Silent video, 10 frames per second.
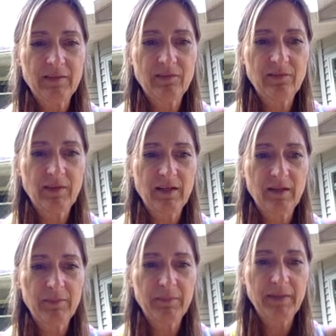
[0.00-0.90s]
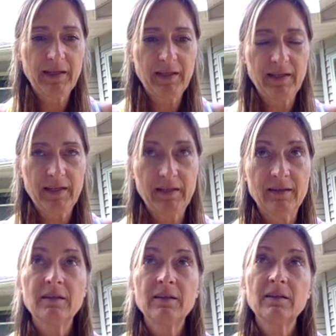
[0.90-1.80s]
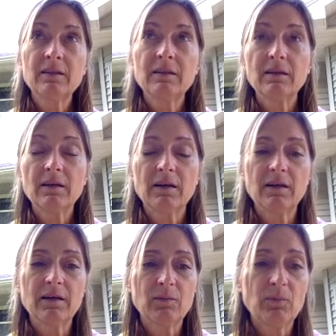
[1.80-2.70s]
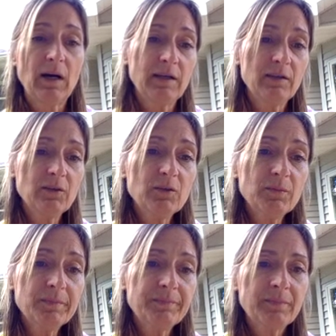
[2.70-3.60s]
set up a while loop,